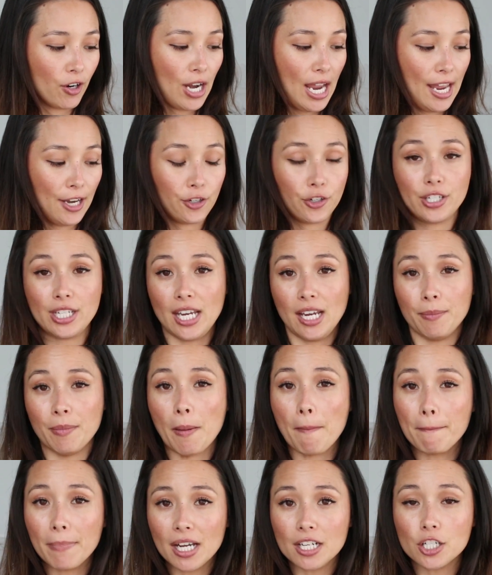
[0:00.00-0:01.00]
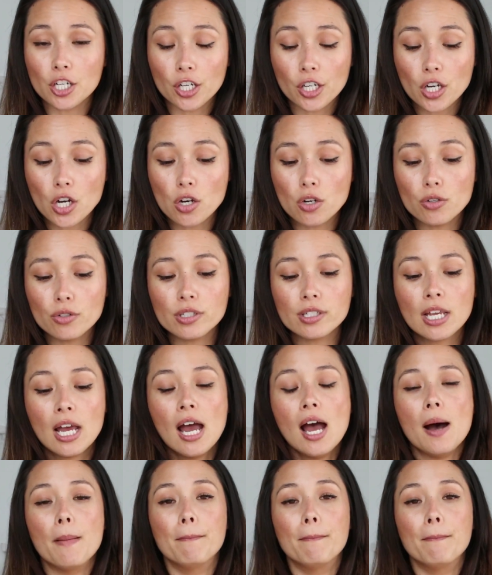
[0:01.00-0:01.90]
our entertainment budget goes.